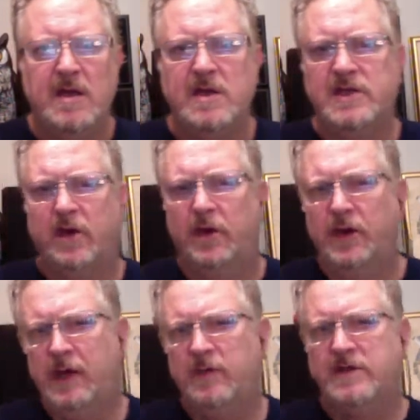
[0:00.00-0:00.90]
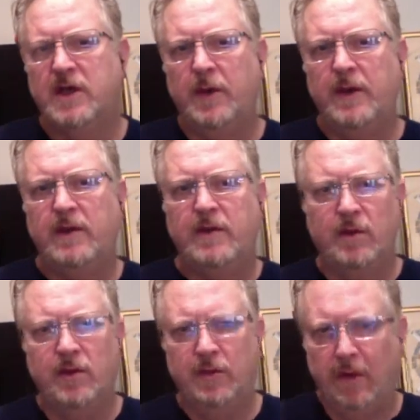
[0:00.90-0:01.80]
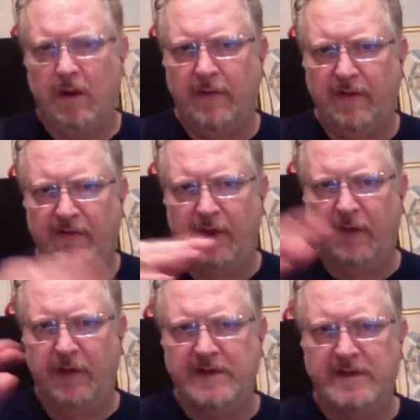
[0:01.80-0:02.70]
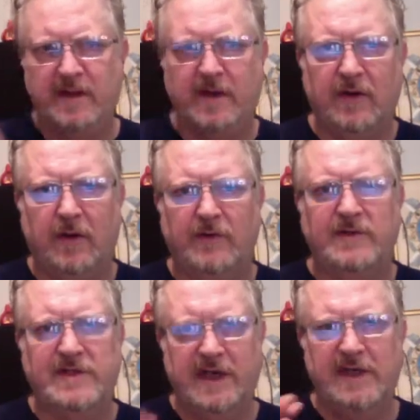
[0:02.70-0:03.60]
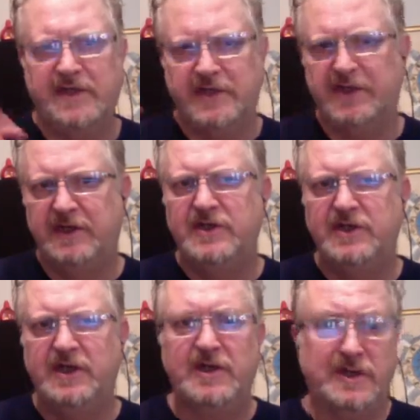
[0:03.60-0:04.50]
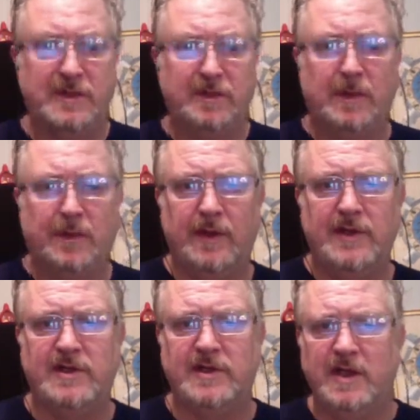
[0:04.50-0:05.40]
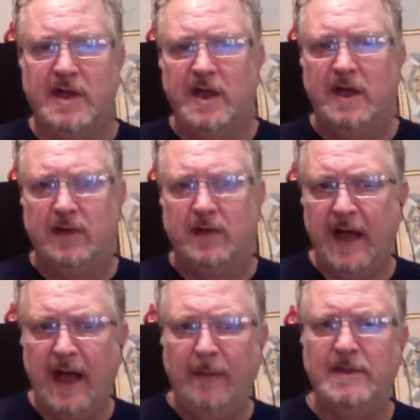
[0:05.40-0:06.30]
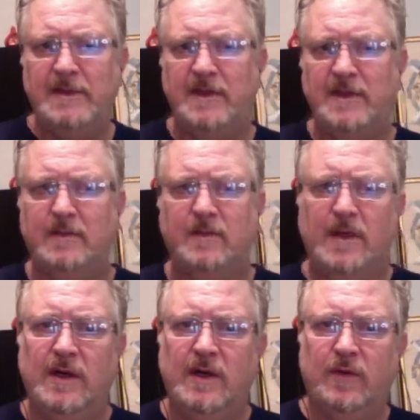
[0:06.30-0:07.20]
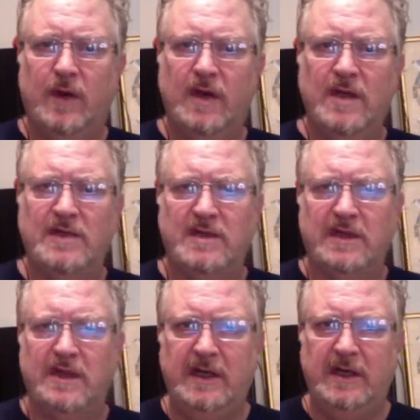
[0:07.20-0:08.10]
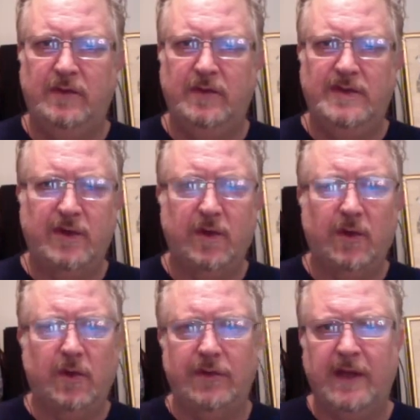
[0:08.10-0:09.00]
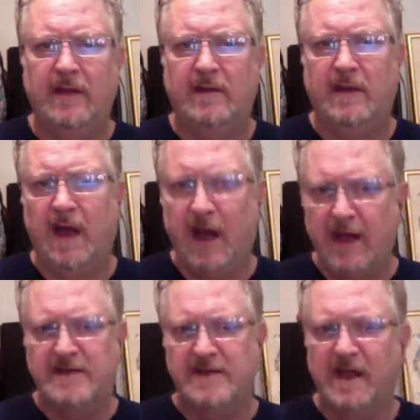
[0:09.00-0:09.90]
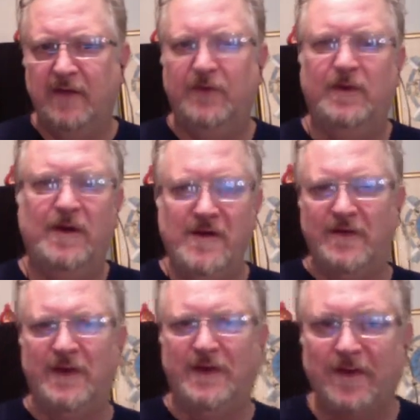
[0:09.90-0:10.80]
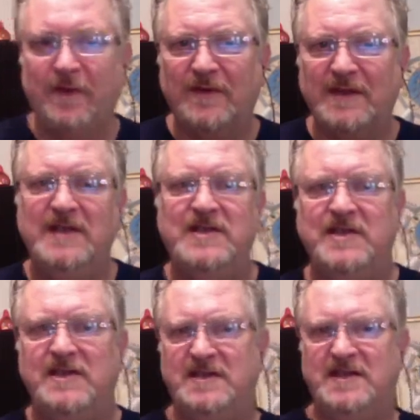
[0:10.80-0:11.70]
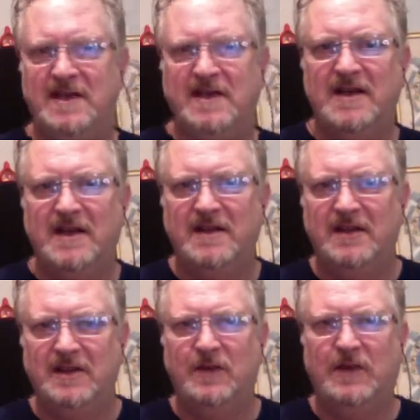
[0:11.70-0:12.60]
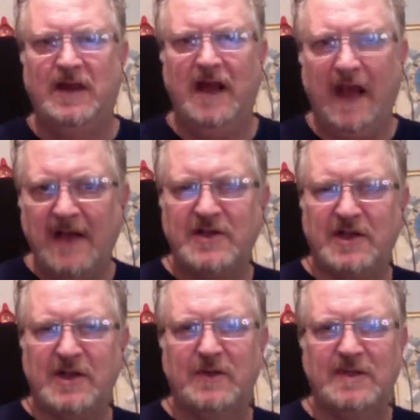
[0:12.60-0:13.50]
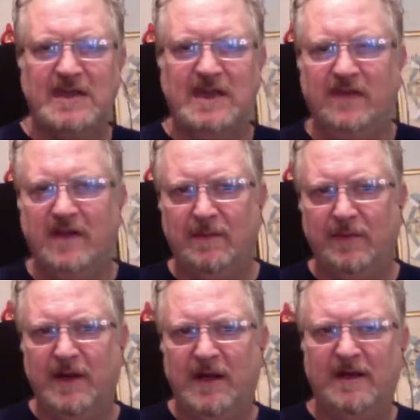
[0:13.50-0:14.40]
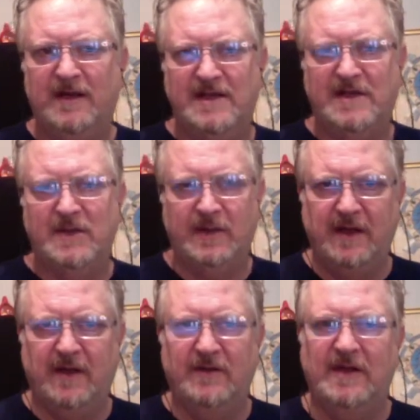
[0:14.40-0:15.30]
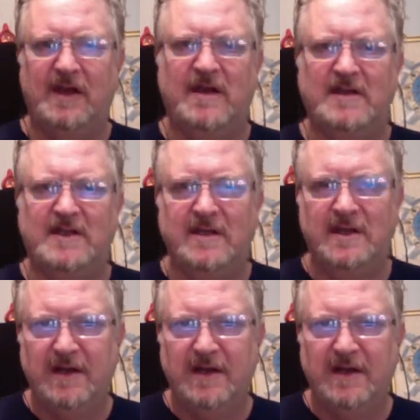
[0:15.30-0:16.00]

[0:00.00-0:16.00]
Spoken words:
So he was going through all these various occult stages and initiations and preparations. And what happened to him was he was told that the highest level of occult teachings that you can actually receive on the planet is through the LDS,